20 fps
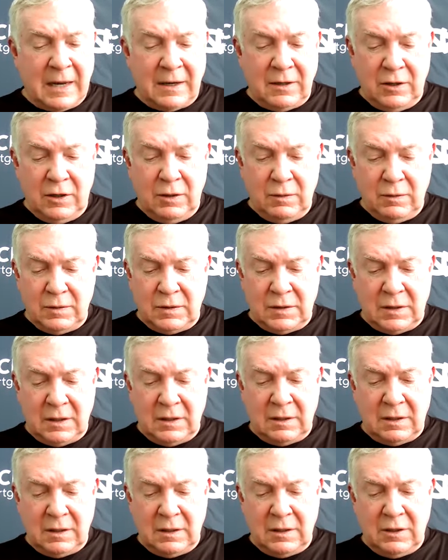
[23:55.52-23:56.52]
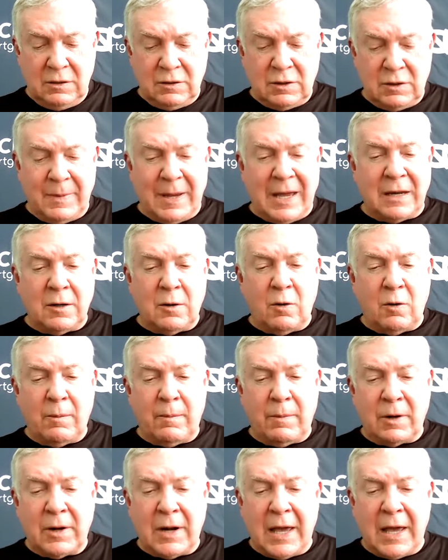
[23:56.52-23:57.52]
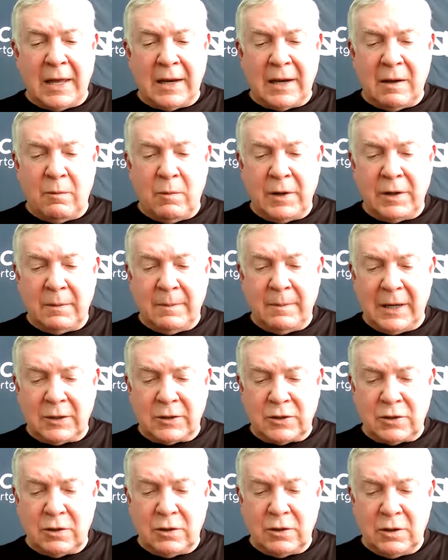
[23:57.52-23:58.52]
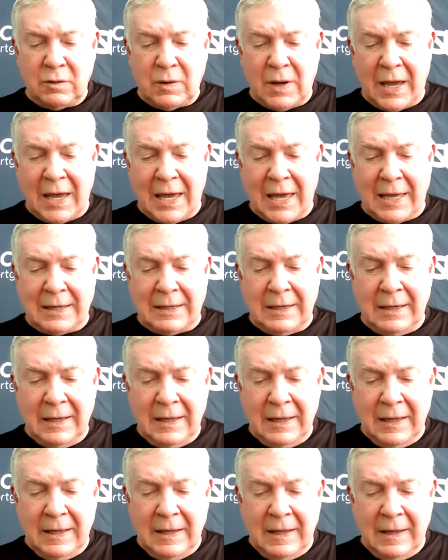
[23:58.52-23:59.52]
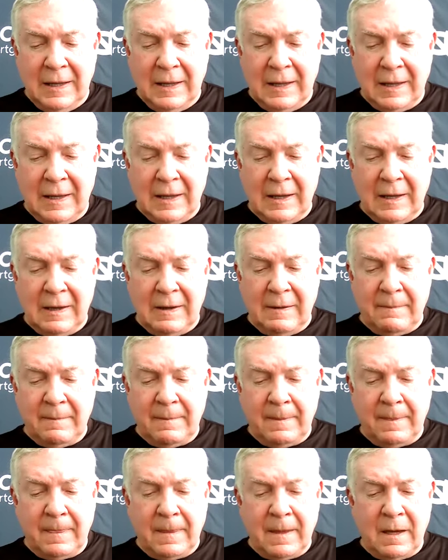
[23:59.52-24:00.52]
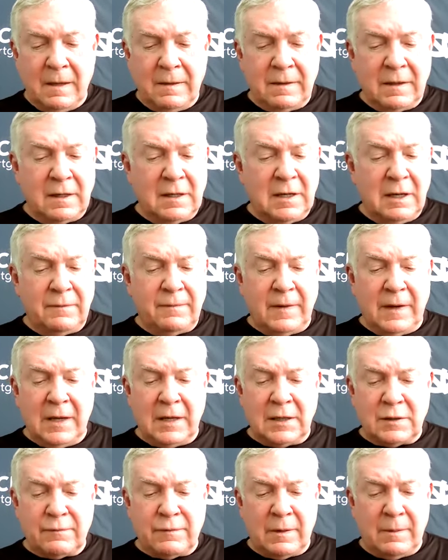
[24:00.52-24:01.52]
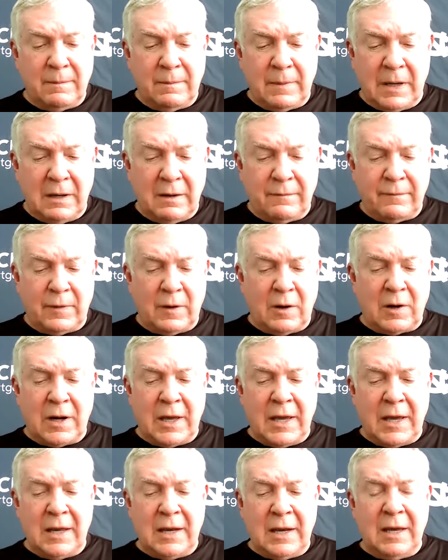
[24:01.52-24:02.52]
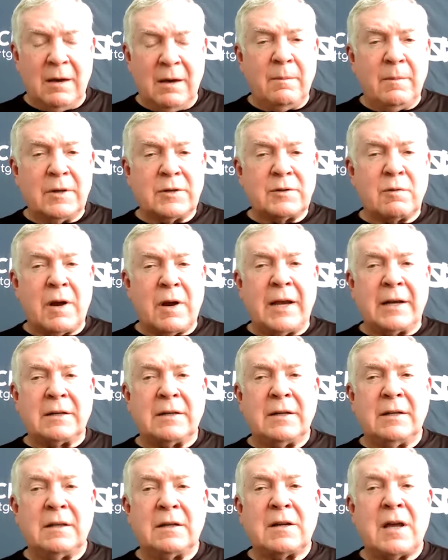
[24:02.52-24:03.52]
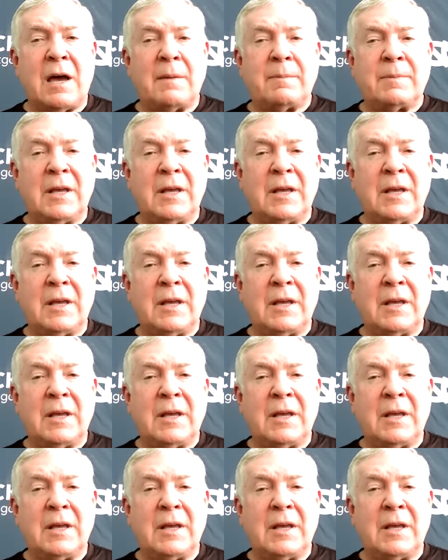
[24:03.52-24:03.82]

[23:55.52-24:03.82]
news, the news about Noah Burnett, I wanted to make sure you had. The defense from Florida A&M was ranked in the top